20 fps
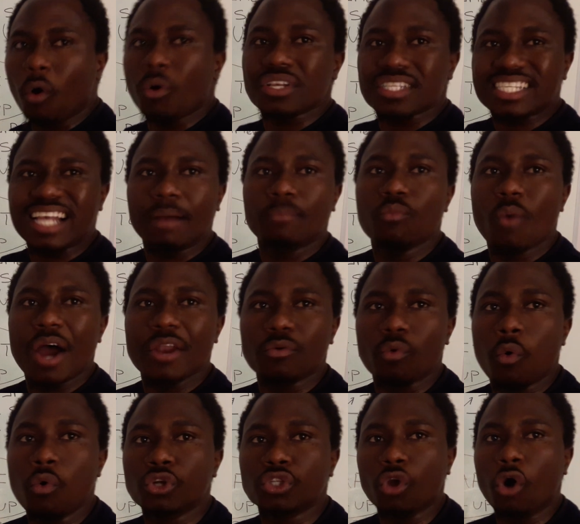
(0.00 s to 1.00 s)
or
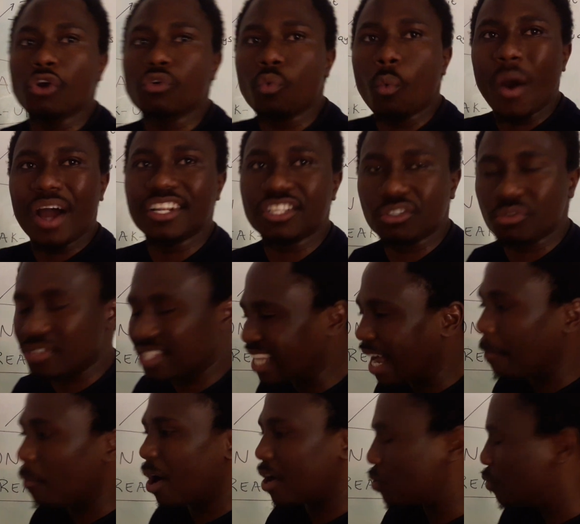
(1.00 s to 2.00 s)
someone who don't want you,
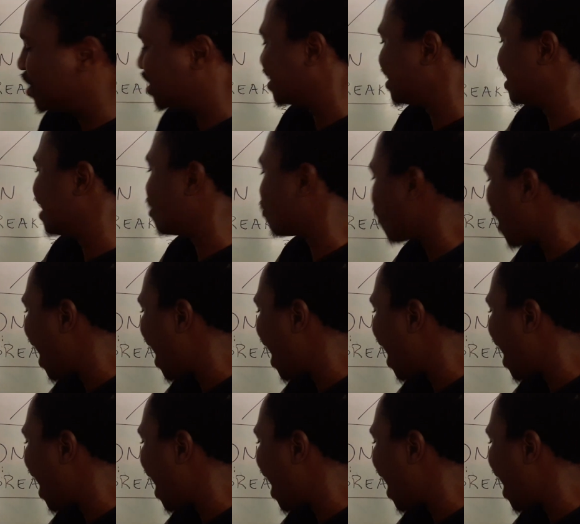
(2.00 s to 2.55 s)
someone who is in a